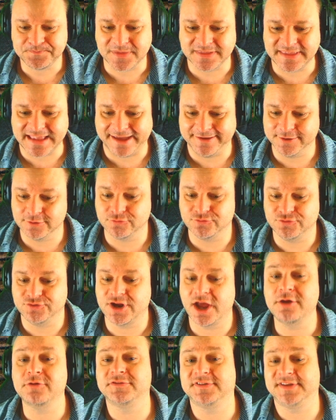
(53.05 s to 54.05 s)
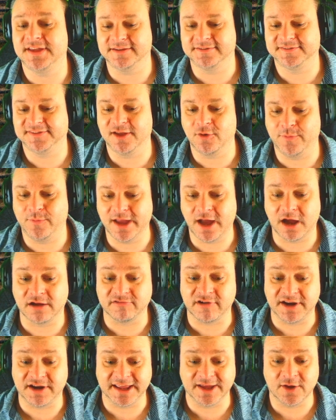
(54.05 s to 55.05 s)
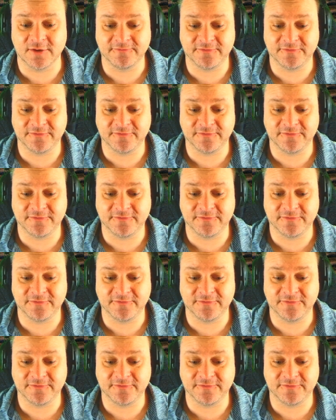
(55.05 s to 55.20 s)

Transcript: Now you'll notice that we are running